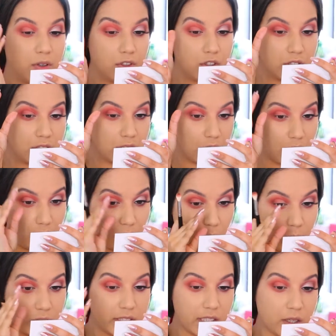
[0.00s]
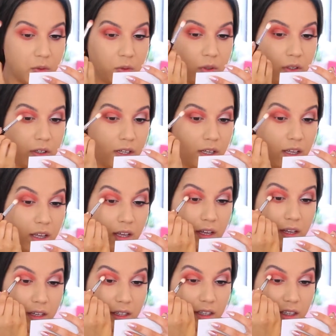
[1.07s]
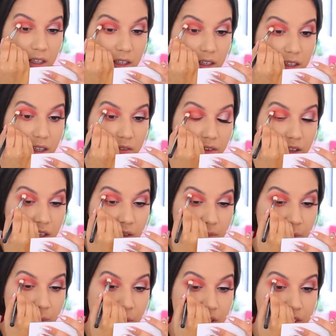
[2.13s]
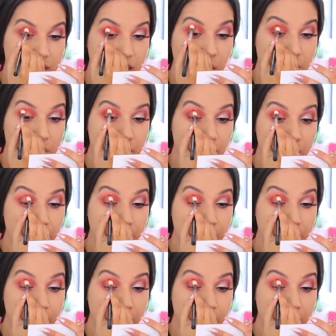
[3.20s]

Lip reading: just lower down, giving a little bit more depth.